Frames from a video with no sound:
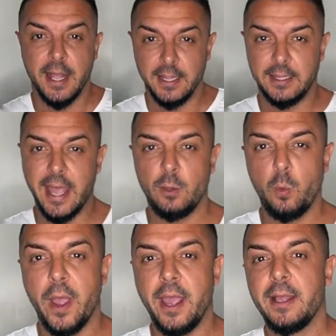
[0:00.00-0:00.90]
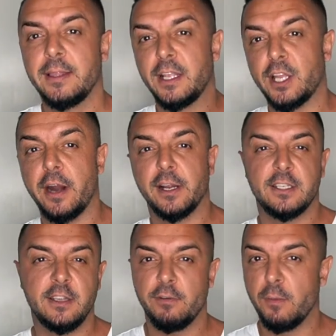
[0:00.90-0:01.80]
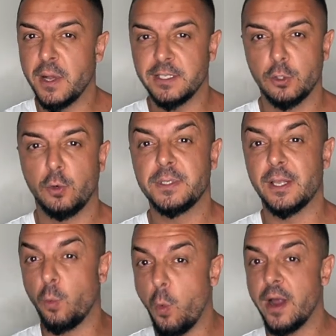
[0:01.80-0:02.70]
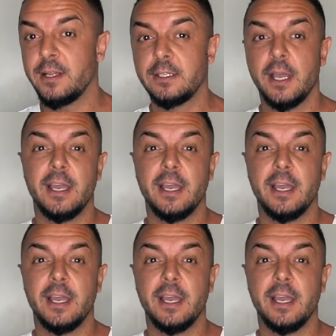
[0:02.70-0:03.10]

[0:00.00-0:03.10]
That way, they target several muscle groups at once,